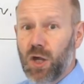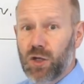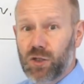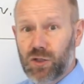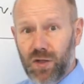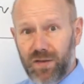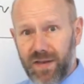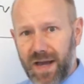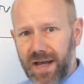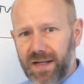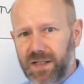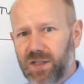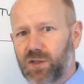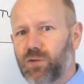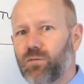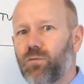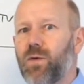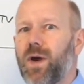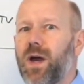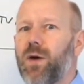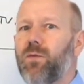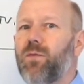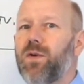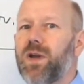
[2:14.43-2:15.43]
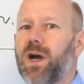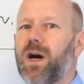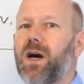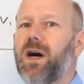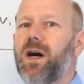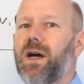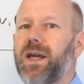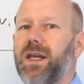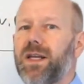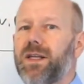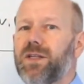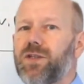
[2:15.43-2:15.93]
So that's where we
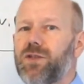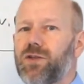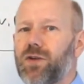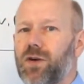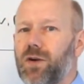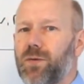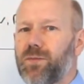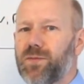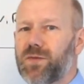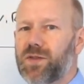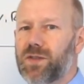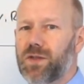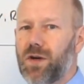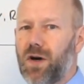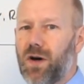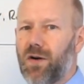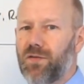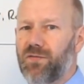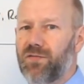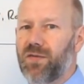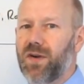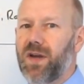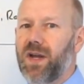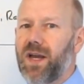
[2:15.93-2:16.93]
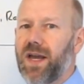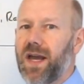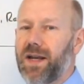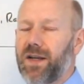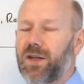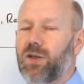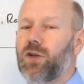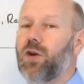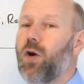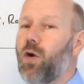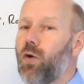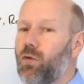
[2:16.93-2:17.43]
are in terms of an
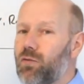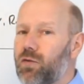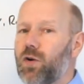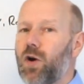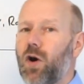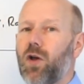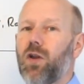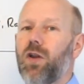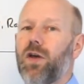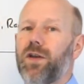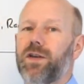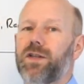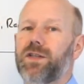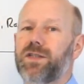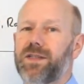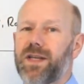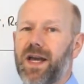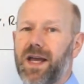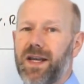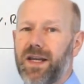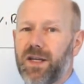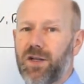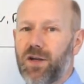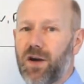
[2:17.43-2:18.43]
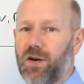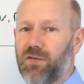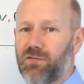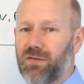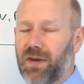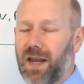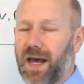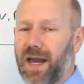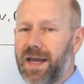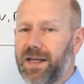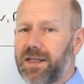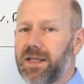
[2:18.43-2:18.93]
overall understanding of
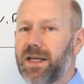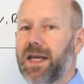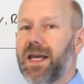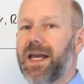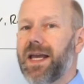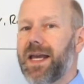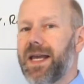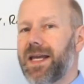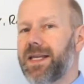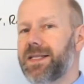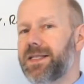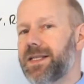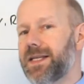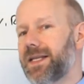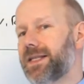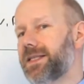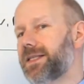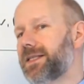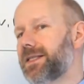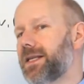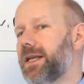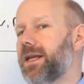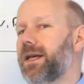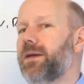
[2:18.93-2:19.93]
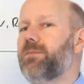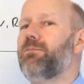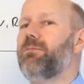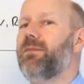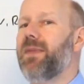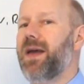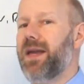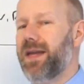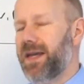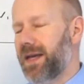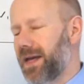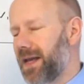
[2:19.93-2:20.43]
light is it's an
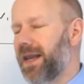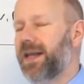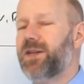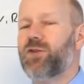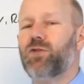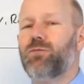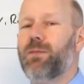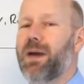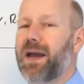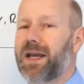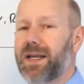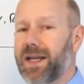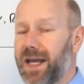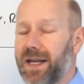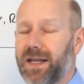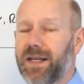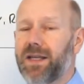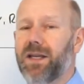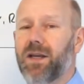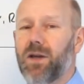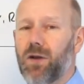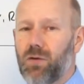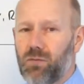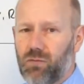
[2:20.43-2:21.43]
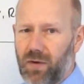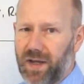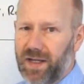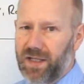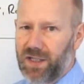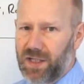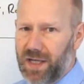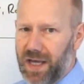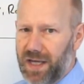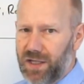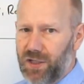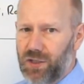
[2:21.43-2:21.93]
electromagnetic
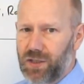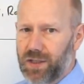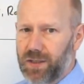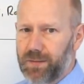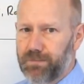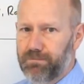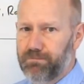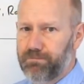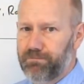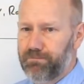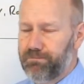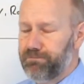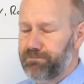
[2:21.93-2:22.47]
radiation.